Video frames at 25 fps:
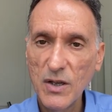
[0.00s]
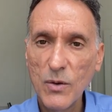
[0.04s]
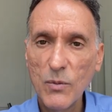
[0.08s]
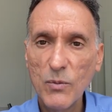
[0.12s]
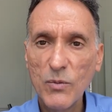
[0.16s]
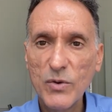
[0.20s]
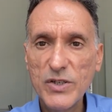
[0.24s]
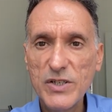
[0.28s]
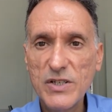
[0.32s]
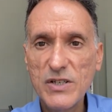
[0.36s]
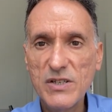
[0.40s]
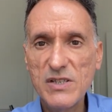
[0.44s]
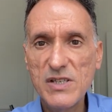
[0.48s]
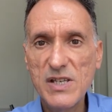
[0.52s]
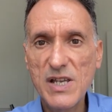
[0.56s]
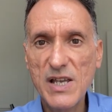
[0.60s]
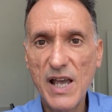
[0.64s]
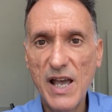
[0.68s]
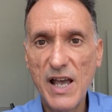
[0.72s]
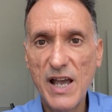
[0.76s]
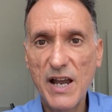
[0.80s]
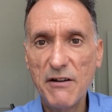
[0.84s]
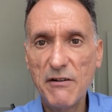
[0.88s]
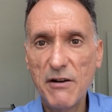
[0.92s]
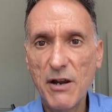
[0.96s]
which is the
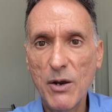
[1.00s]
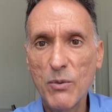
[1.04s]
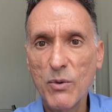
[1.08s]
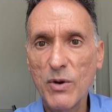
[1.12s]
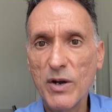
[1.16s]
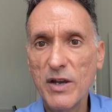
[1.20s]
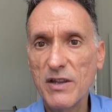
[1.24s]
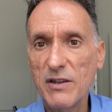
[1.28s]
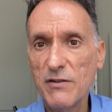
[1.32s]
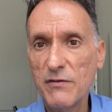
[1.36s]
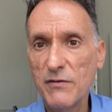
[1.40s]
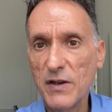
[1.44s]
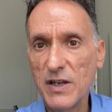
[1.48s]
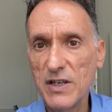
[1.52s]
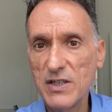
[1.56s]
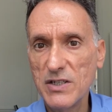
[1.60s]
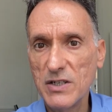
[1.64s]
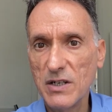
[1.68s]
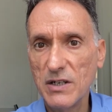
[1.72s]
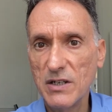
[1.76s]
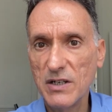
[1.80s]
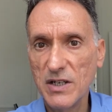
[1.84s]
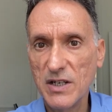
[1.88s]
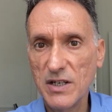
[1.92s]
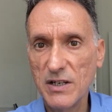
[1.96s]
area where the
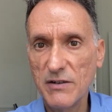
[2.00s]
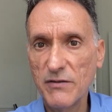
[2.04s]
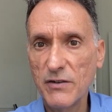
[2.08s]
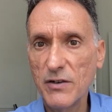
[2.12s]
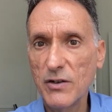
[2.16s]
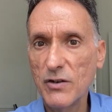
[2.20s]
facial nerve